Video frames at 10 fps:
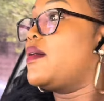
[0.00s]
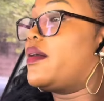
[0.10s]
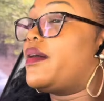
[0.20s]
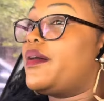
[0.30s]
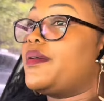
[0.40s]

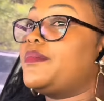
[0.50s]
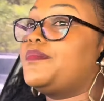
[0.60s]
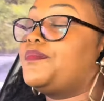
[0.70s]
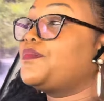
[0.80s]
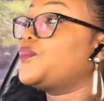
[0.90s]

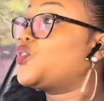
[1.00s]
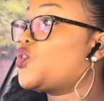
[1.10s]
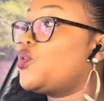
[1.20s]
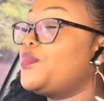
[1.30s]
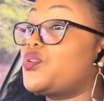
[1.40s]
um,
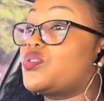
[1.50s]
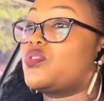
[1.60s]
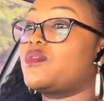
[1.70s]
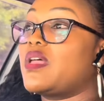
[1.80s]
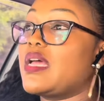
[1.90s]
so because
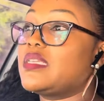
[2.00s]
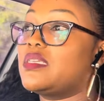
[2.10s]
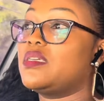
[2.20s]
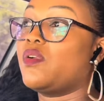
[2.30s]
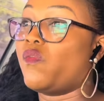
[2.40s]
of that
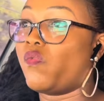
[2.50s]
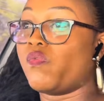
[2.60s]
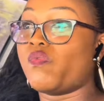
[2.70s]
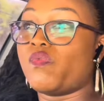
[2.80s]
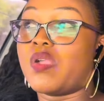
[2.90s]

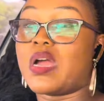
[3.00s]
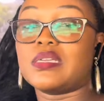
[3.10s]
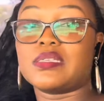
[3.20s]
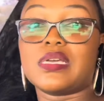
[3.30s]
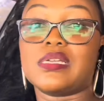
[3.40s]
i
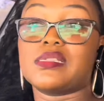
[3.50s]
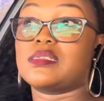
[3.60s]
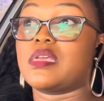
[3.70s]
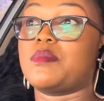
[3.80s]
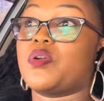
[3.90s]
decided
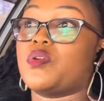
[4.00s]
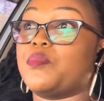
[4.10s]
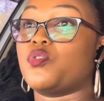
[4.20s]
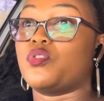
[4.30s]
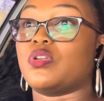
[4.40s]
this time around i'm
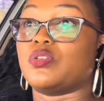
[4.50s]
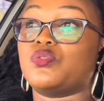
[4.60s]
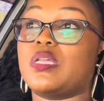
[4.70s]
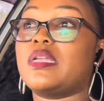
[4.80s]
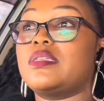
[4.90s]
not gonna do
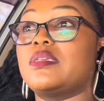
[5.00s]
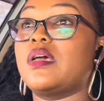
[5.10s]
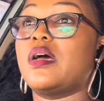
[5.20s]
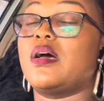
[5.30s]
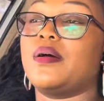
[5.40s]
that
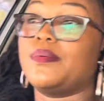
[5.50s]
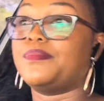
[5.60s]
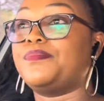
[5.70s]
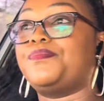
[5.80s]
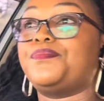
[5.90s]

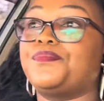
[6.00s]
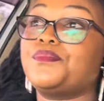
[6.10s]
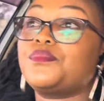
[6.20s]
um,